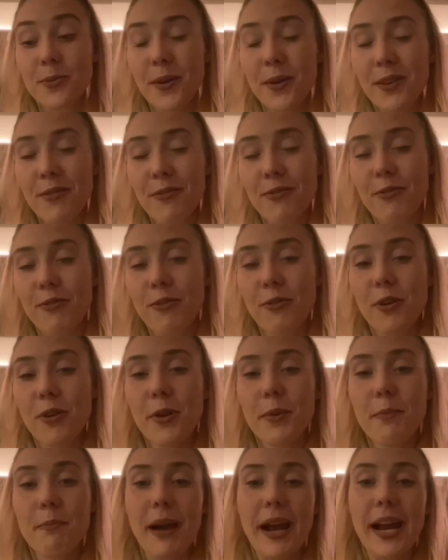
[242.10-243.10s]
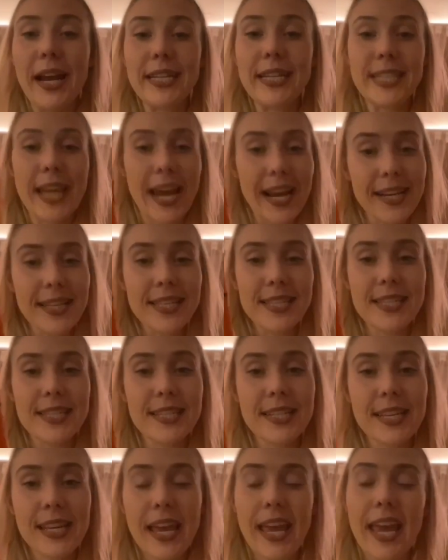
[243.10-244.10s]
for my text
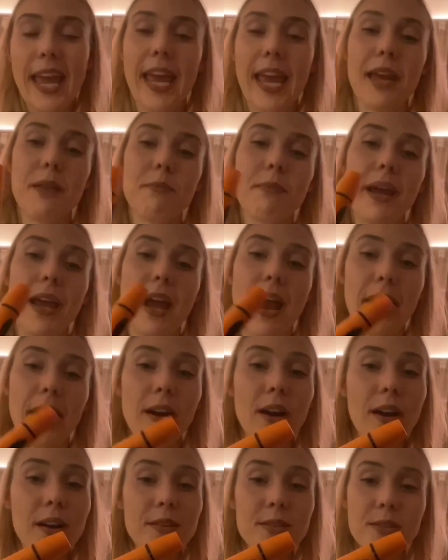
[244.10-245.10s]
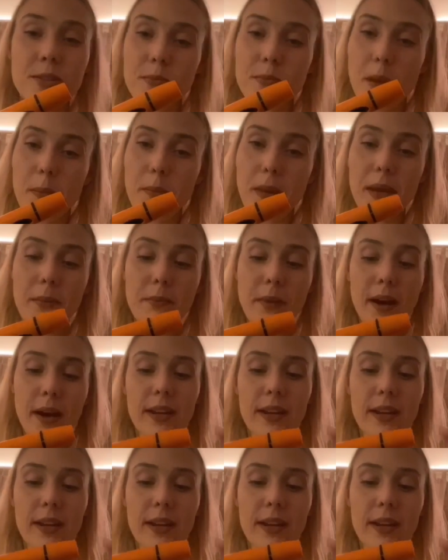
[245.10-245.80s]
and my icon. So my main body of